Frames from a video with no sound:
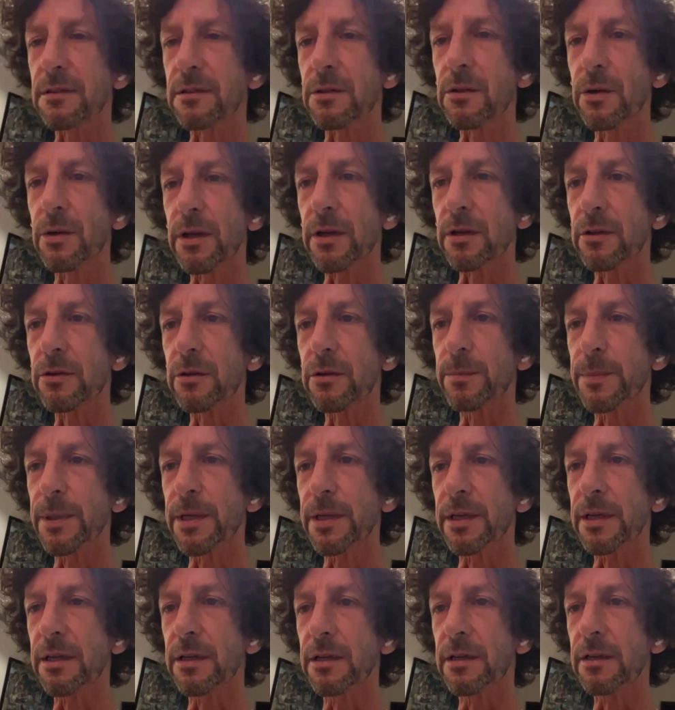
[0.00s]
It's going to
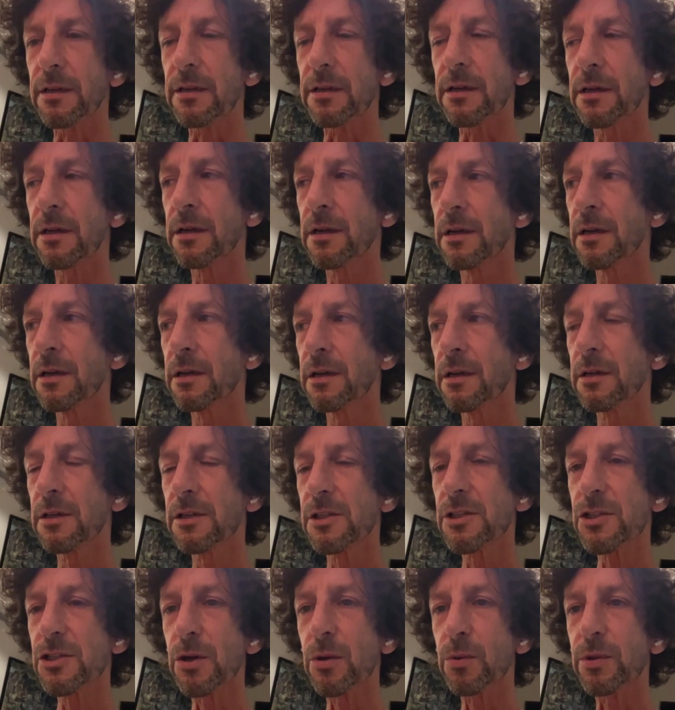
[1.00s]
be
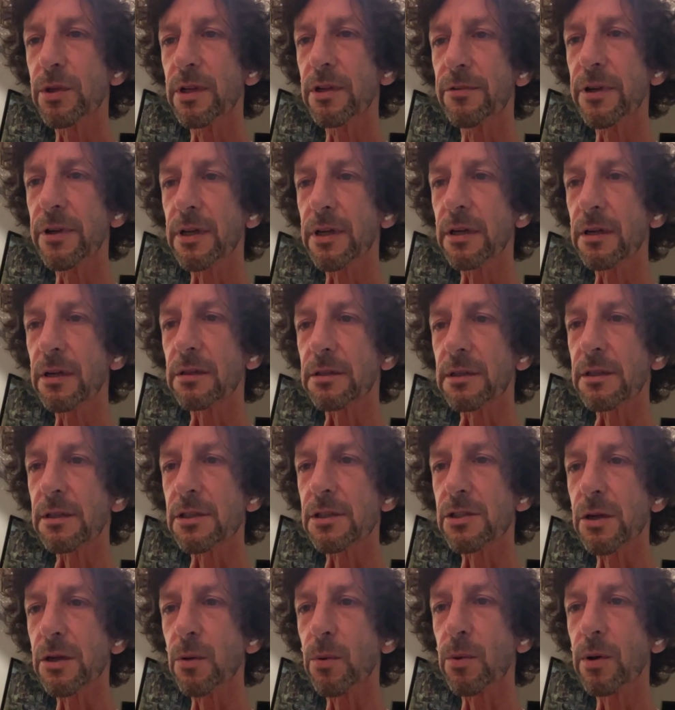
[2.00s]
so difficult
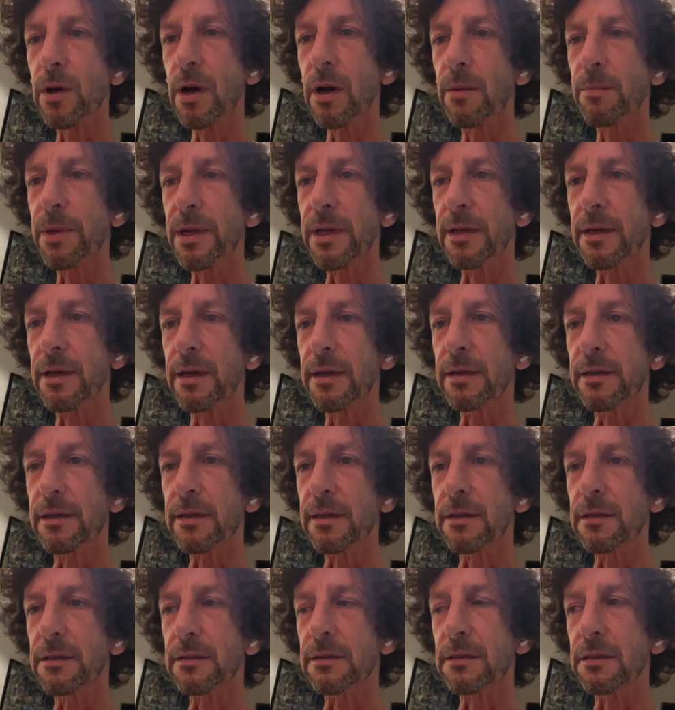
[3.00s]
and so
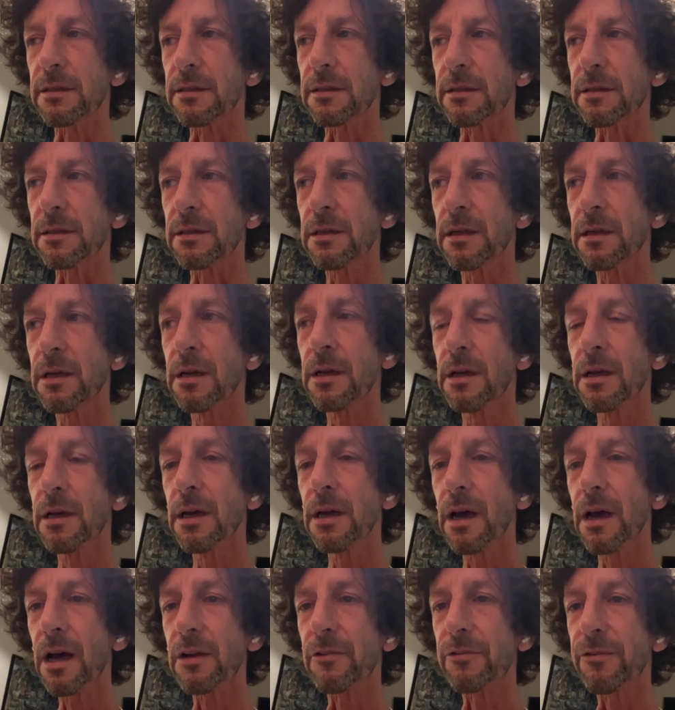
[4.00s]
complicated, and
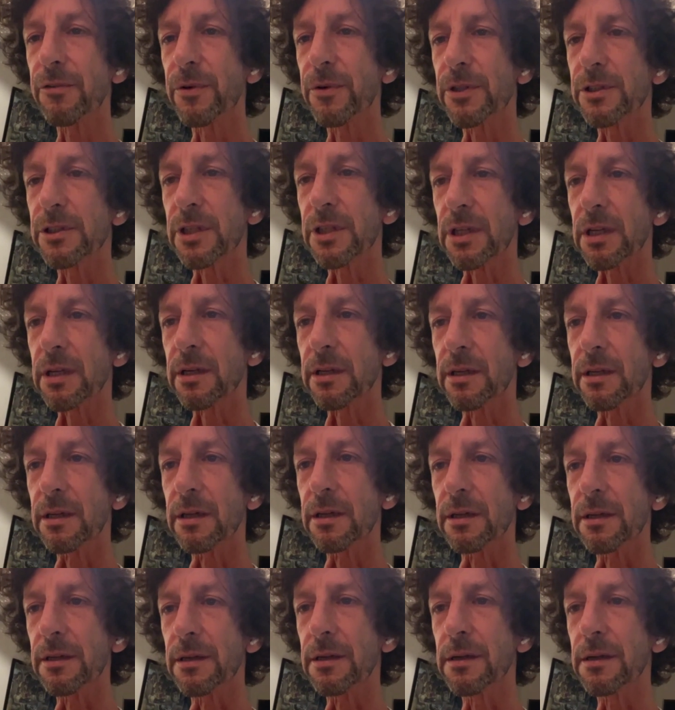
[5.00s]

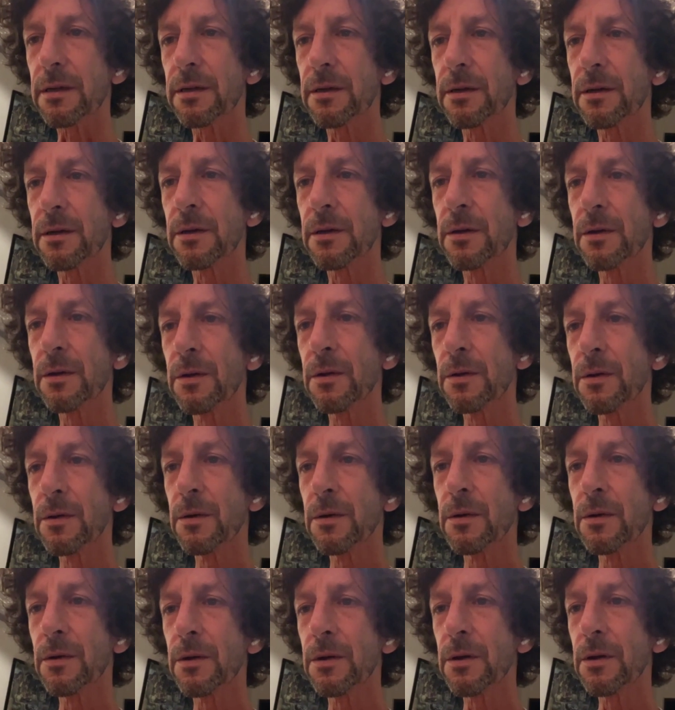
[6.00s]
unfortunately,
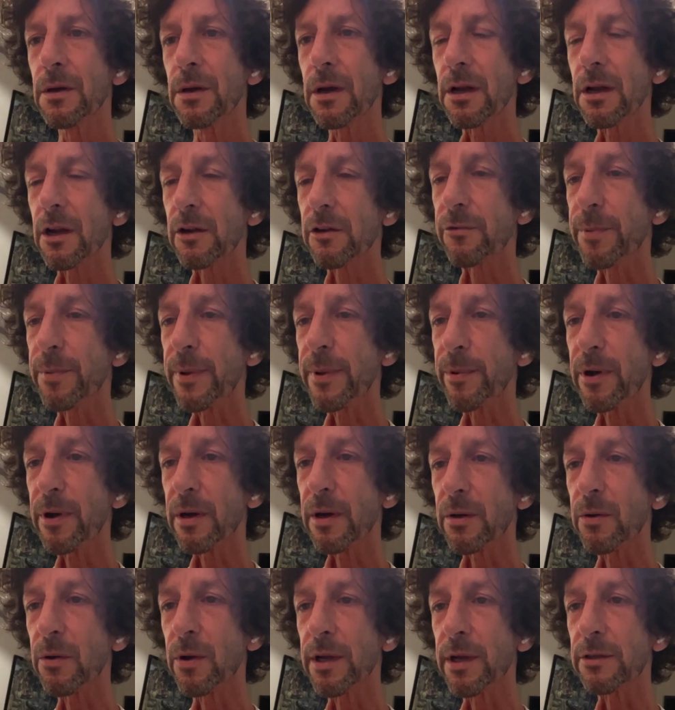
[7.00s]
a lot of people
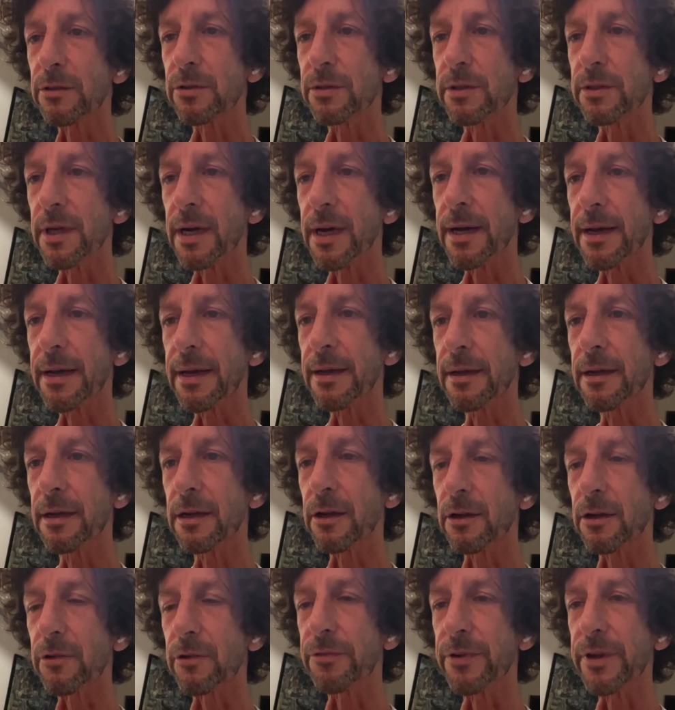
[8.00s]
are going to die.
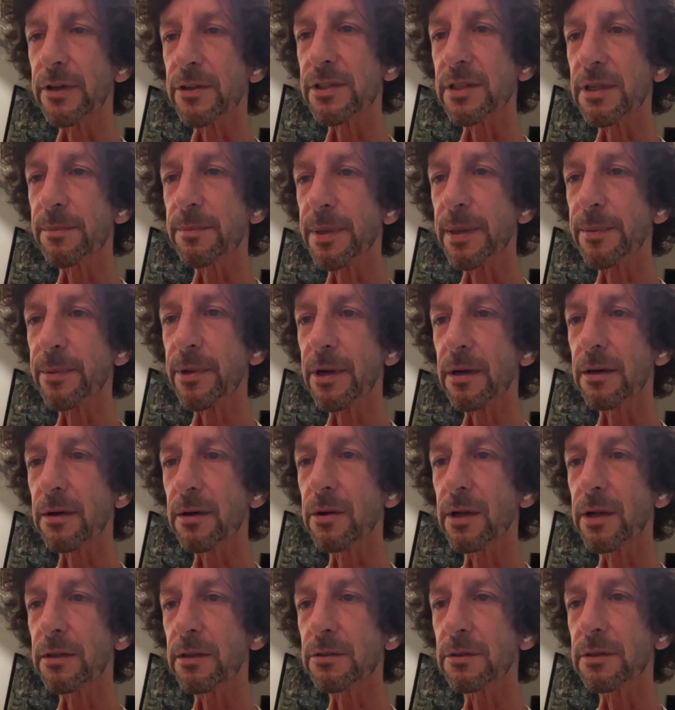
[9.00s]
A lot of innocent people are
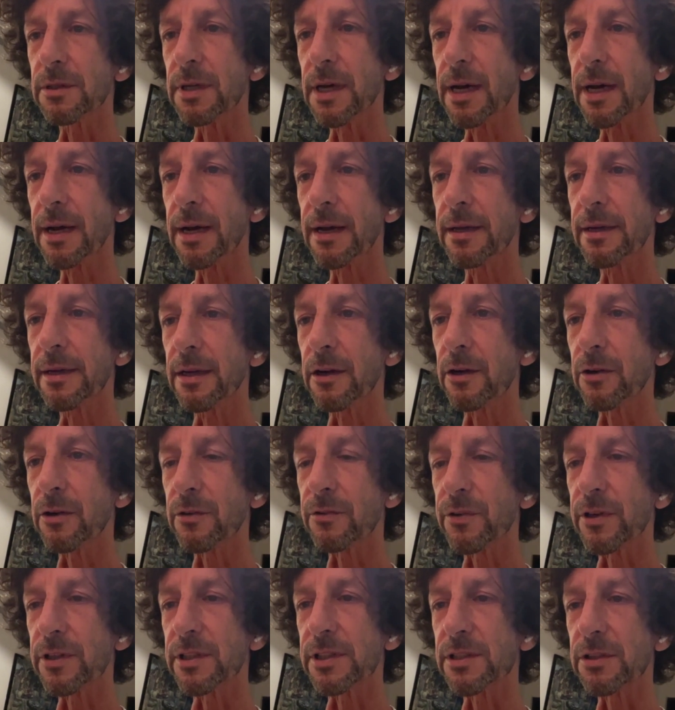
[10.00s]
going to die. A lot
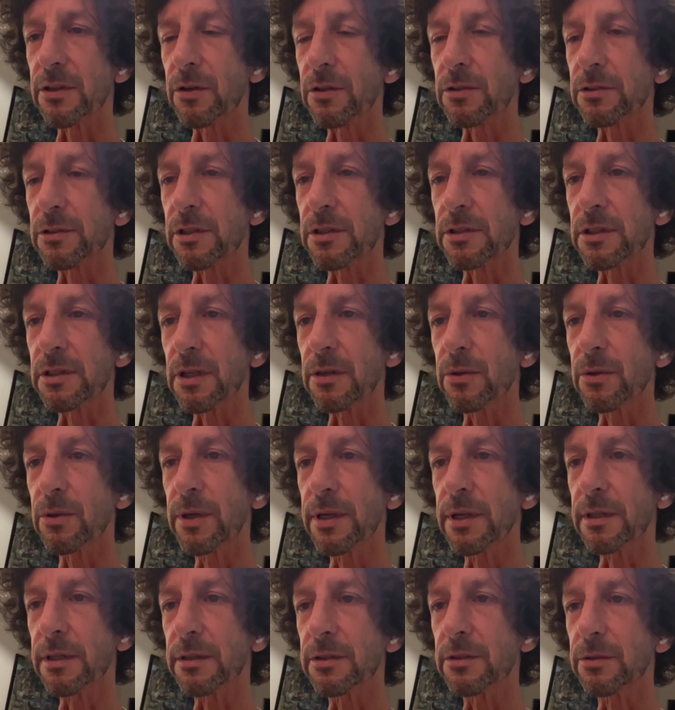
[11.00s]
of our soldiers are
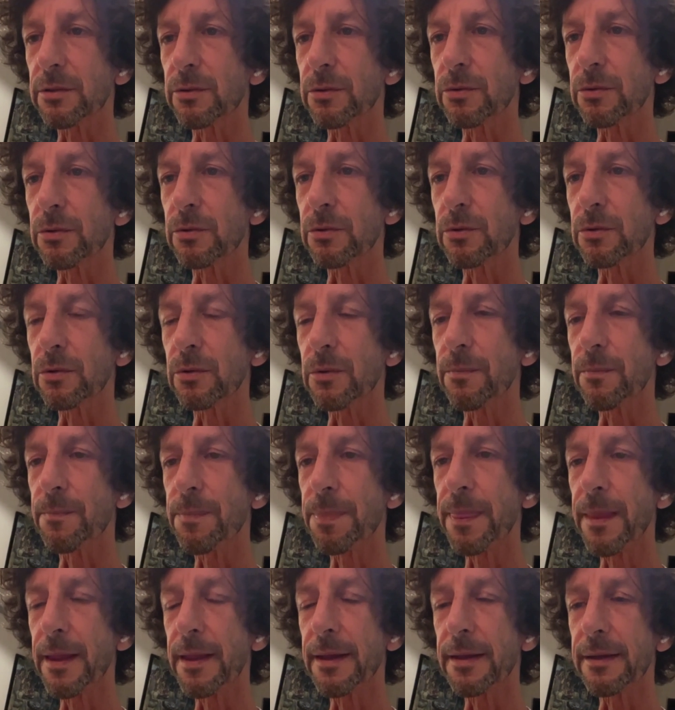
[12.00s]
going to
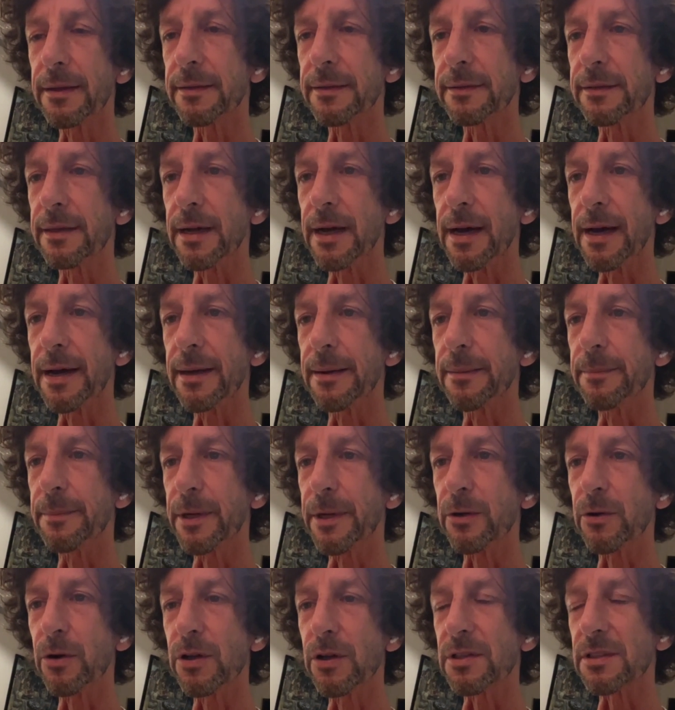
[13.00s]
die
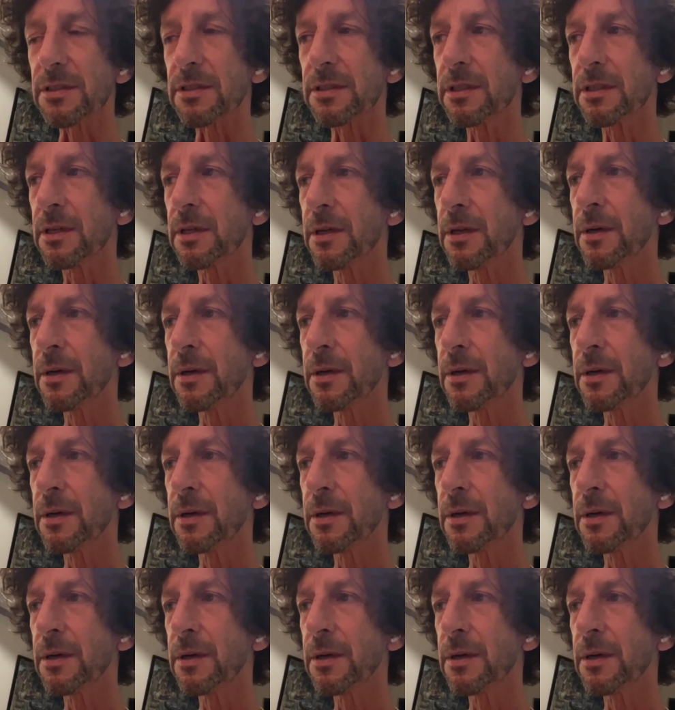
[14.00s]
because